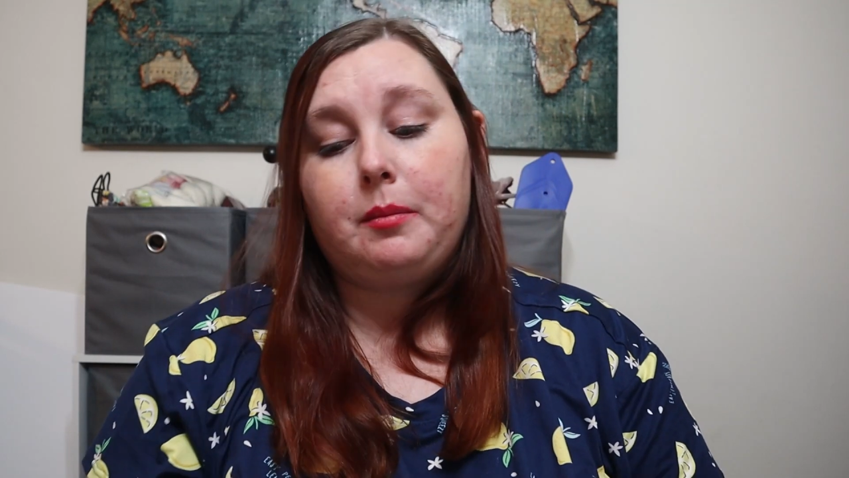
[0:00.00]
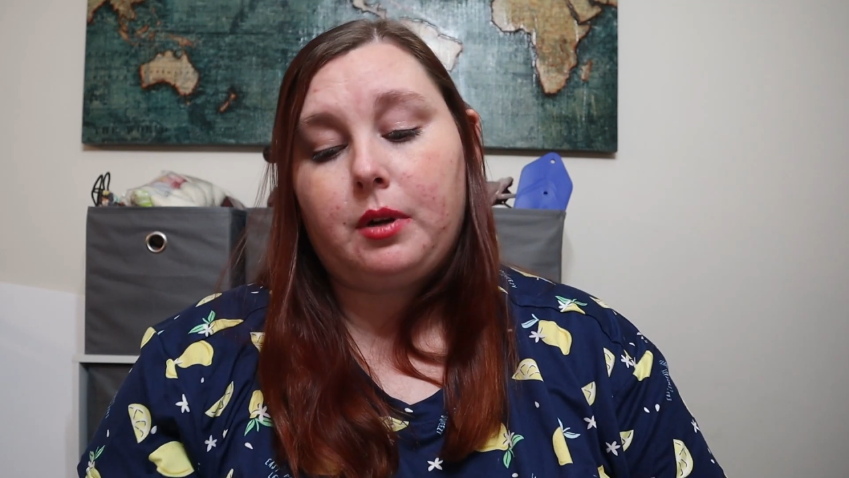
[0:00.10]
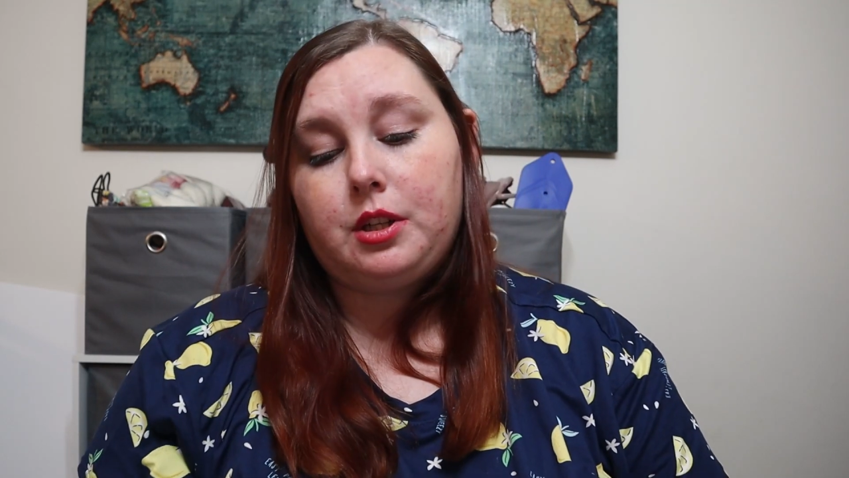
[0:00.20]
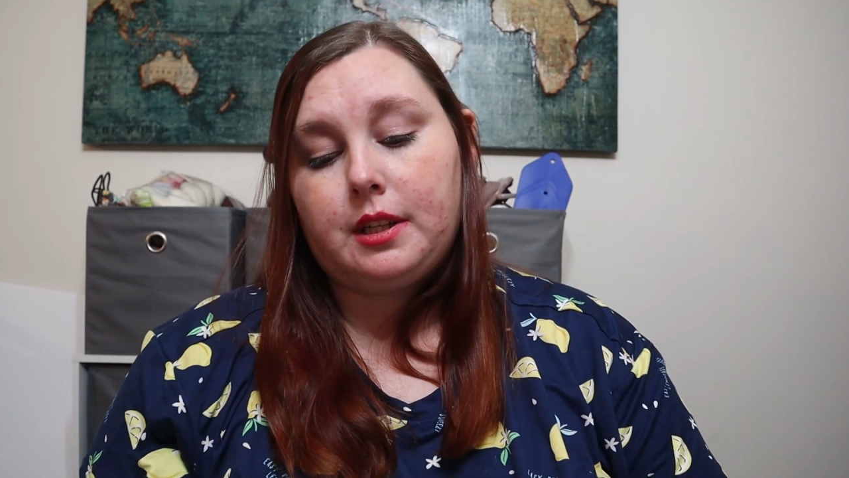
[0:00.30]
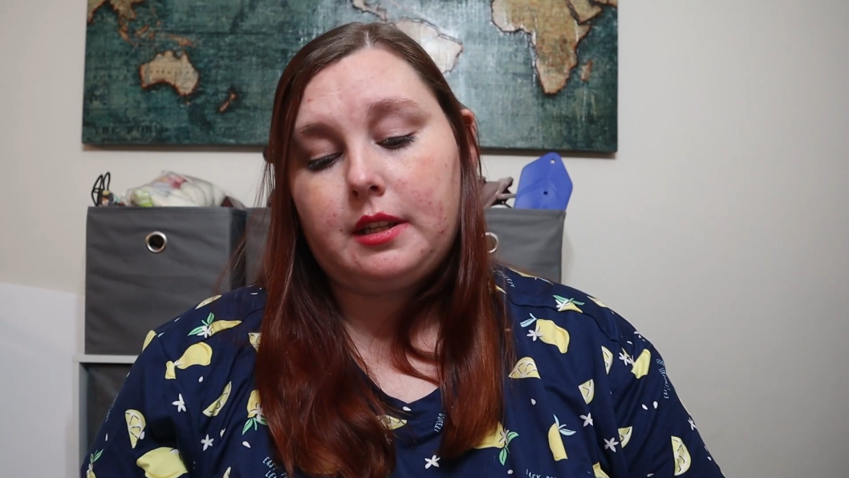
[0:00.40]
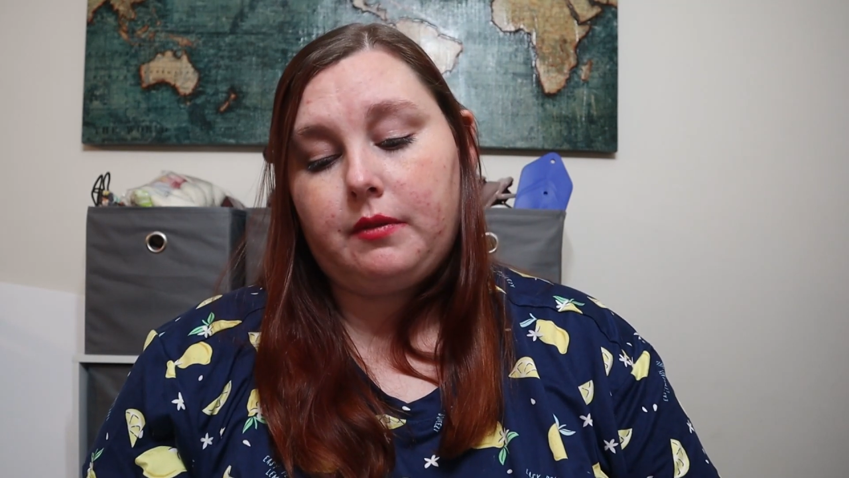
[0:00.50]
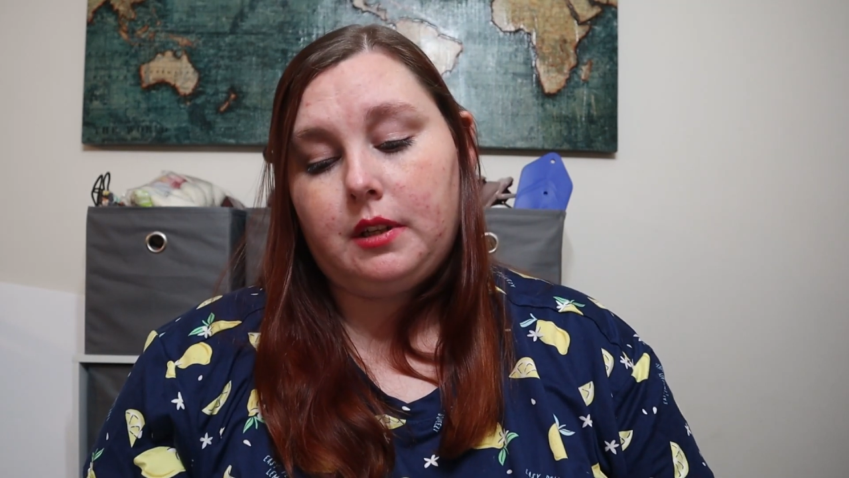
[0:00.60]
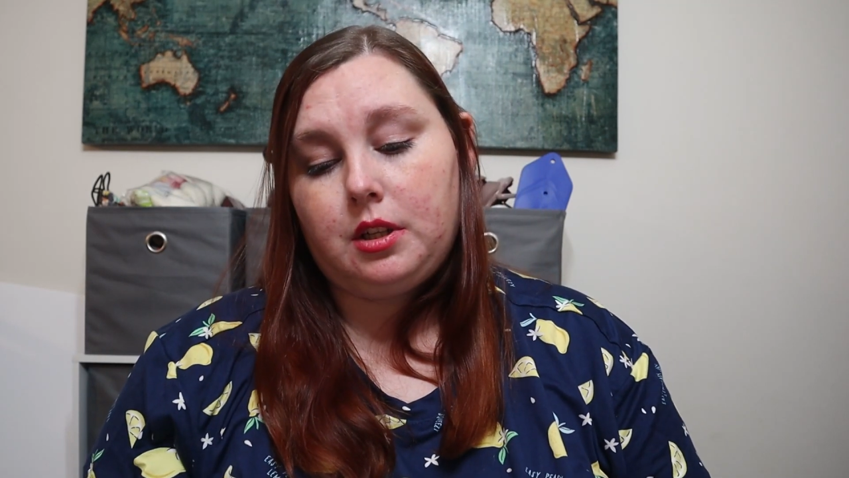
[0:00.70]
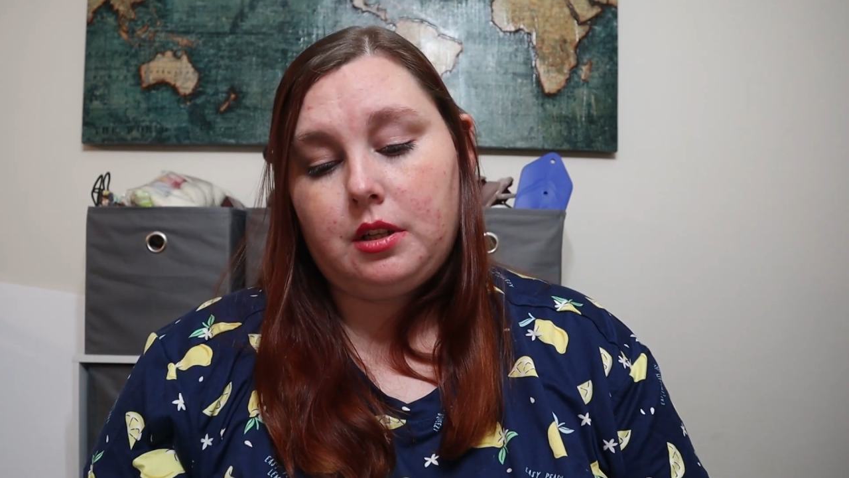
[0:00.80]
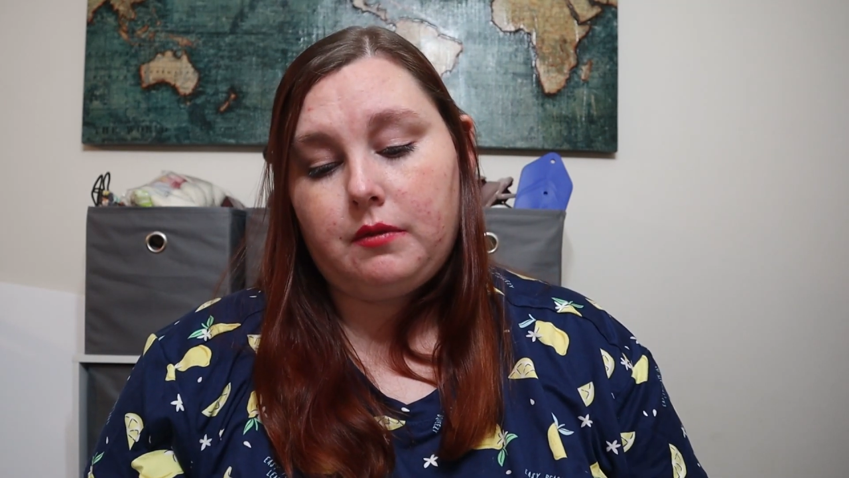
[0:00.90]
projects I
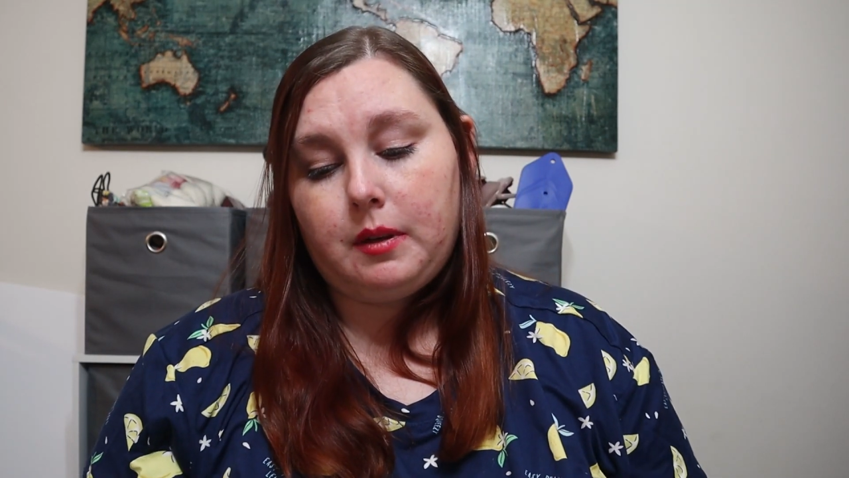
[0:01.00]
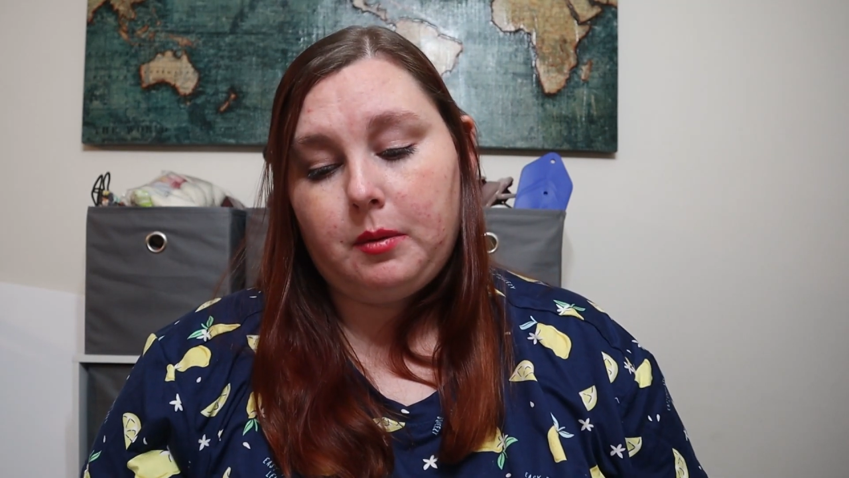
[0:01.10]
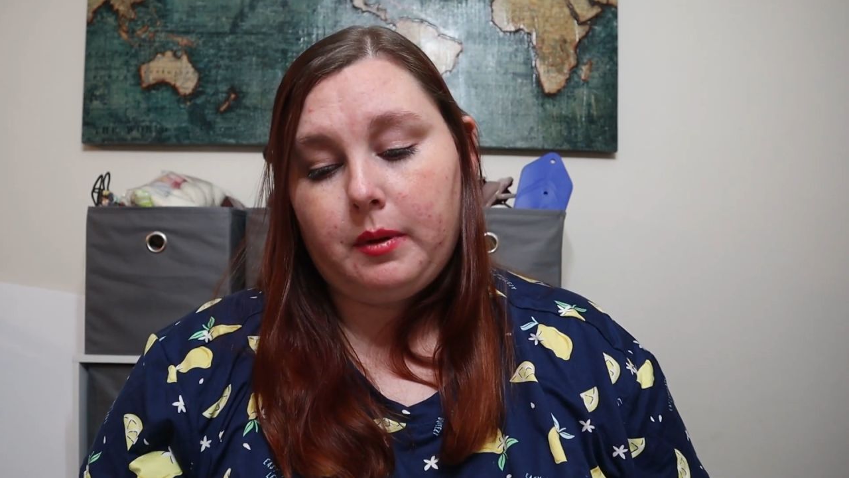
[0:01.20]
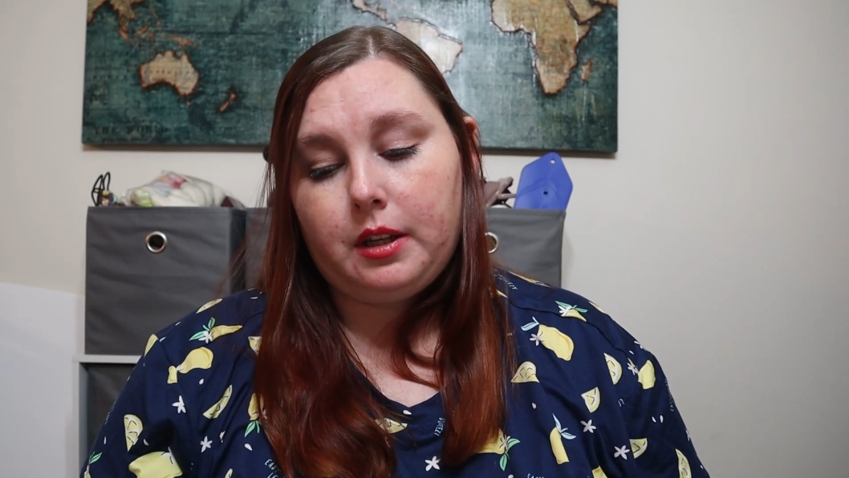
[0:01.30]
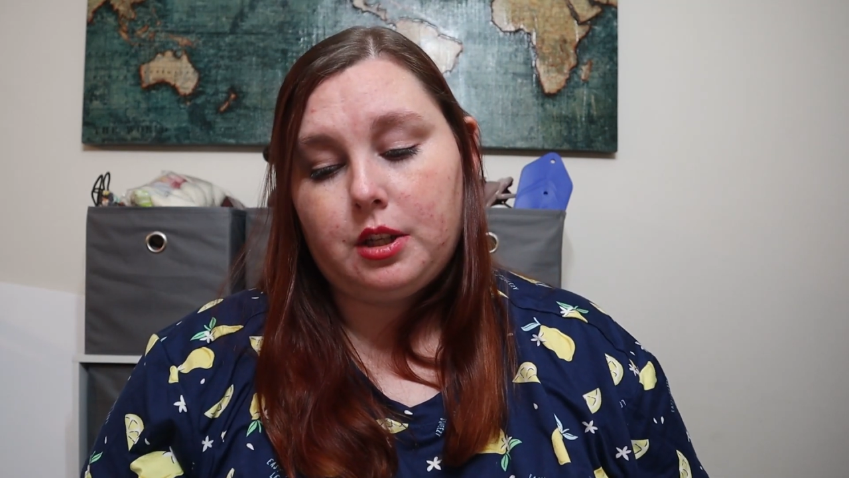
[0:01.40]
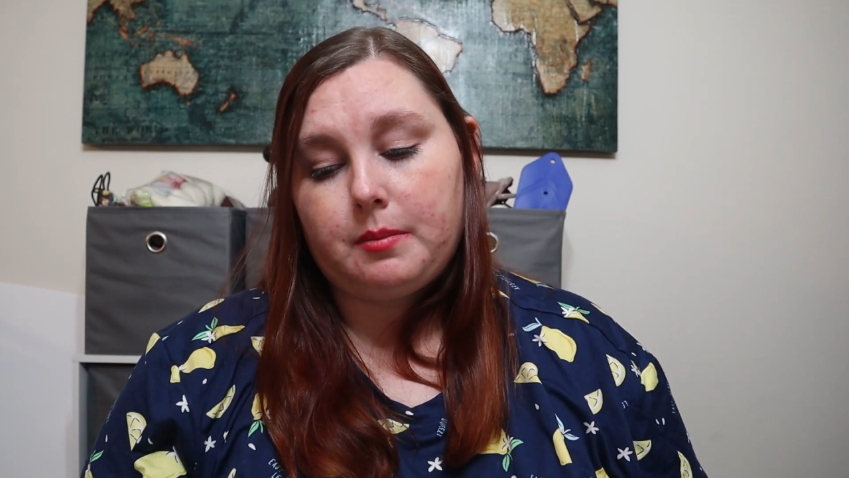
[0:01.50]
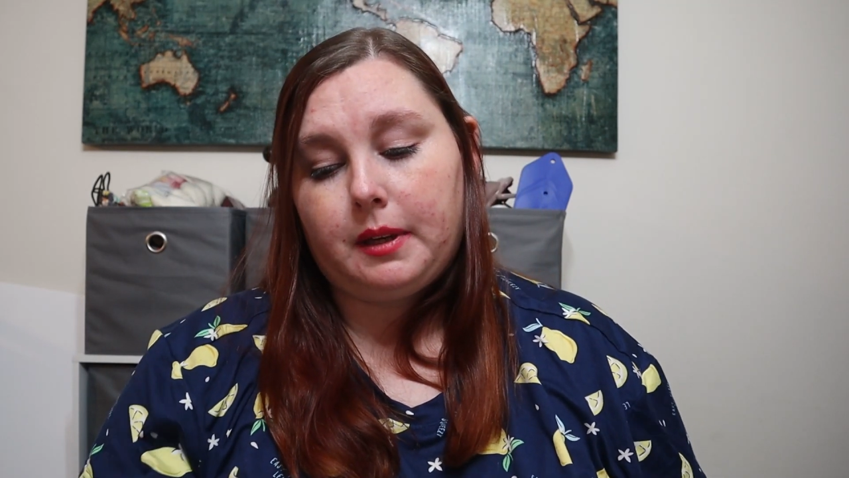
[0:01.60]
finished in February just